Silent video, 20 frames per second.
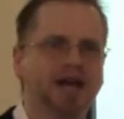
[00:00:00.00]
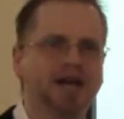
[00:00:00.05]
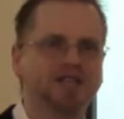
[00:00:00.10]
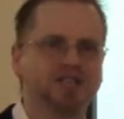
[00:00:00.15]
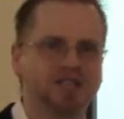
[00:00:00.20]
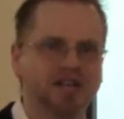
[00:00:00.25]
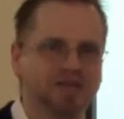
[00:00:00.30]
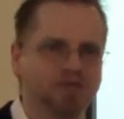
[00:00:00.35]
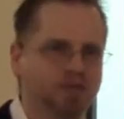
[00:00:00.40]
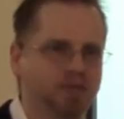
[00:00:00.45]

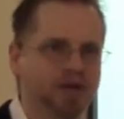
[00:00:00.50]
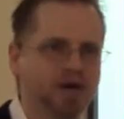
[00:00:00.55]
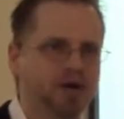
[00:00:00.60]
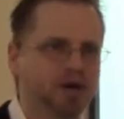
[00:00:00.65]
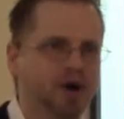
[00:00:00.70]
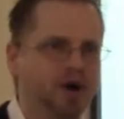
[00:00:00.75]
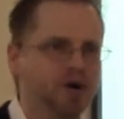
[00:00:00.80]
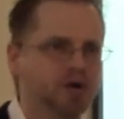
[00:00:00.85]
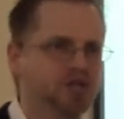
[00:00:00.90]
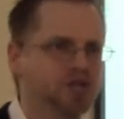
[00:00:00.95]
as if
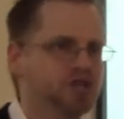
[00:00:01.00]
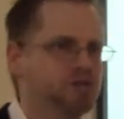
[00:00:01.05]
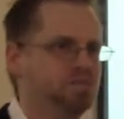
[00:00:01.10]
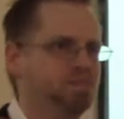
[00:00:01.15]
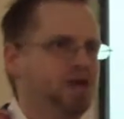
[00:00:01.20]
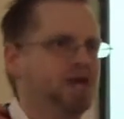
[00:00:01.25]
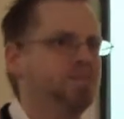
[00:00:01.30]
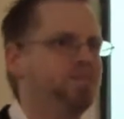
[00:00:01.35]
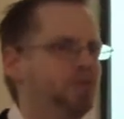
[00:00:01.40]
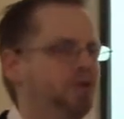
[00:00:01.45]
we are
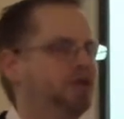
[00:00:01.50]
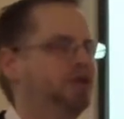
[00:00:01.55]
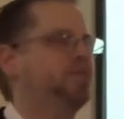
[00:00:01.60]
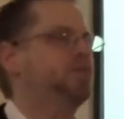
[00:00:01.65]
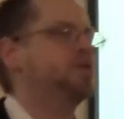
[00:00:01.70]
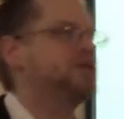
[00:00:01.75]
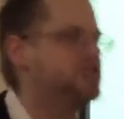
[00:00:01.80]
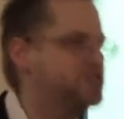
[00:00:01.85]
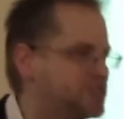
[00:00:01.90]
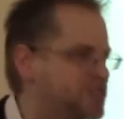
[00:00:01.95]
just people that we